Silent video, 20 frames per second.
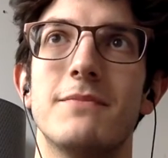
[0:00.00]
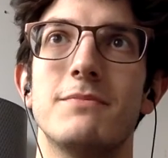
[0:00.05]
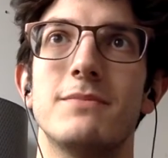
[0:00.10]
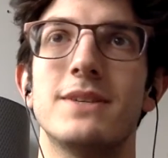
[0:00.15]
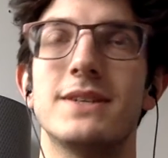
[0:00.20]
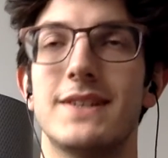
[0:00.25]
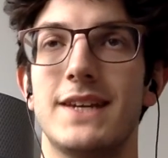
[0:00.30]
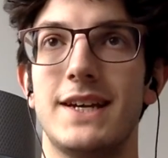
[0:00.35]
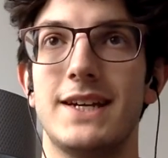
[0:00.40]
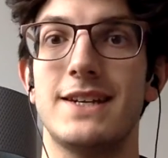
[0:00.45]

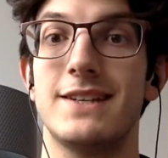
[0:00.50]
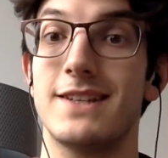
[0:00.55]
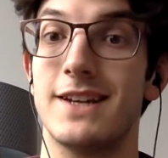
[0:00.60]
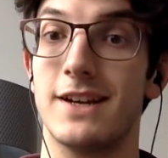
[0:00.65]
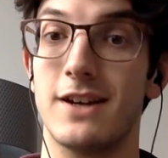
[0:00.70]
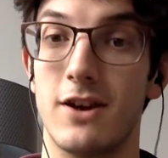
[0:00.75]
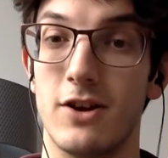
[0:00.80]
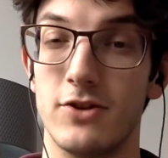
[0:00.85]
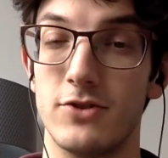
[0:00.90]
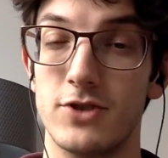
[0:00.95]
design and
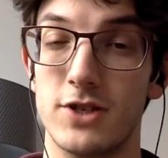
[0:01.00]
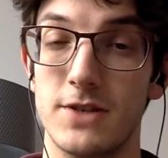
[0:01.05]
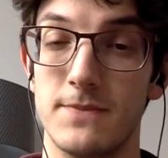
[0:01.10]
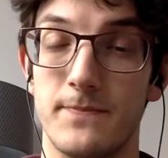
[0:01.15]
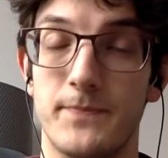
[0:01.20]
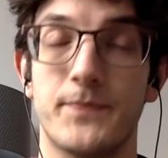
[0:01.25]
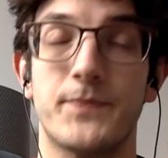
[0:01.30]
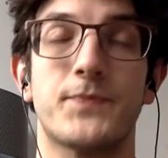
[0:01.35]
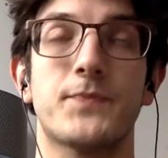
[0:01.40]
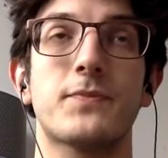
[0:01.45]
technology
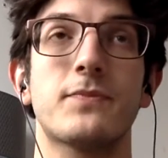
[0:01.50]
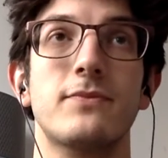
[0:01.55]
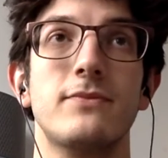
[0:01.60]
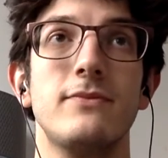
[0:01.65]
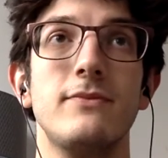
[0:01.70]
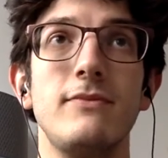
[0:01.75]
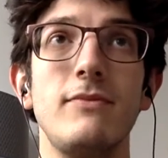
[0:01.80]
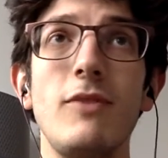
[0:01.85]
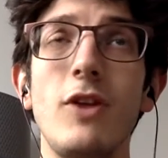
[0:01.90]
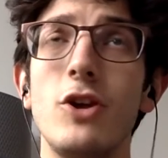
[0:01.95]

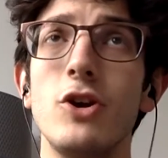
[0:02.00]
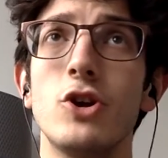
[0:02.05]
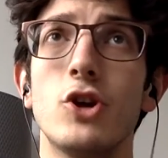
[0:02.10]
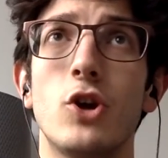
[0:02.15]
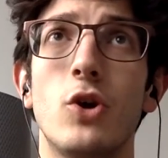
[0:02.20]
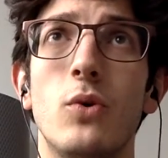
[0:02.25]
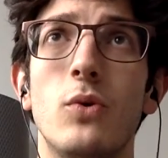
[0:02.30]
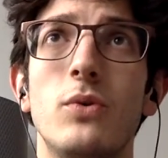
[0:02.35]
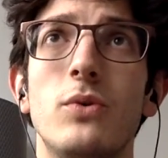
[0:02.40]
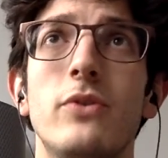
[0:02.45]

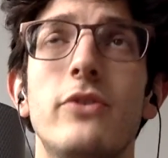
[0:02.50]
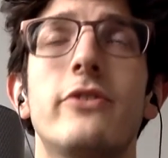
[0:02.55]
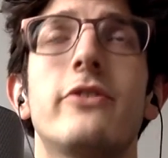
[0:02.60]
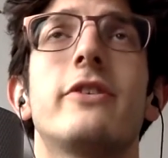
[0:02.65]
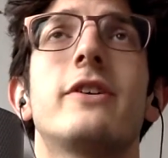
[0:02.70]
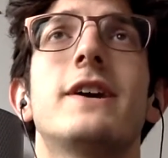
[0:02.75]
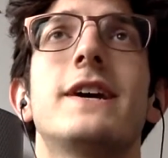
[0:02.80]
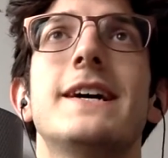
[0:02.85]
goals.